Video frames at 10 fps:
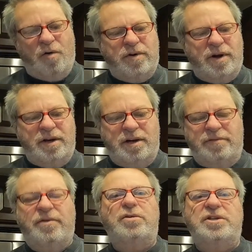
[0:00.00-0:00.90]

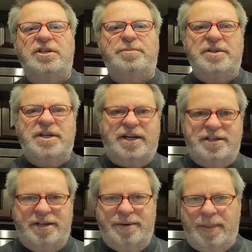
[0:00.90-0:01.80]
Over/under voltage
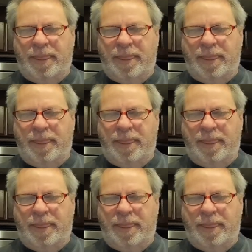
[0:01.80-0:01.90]
protection.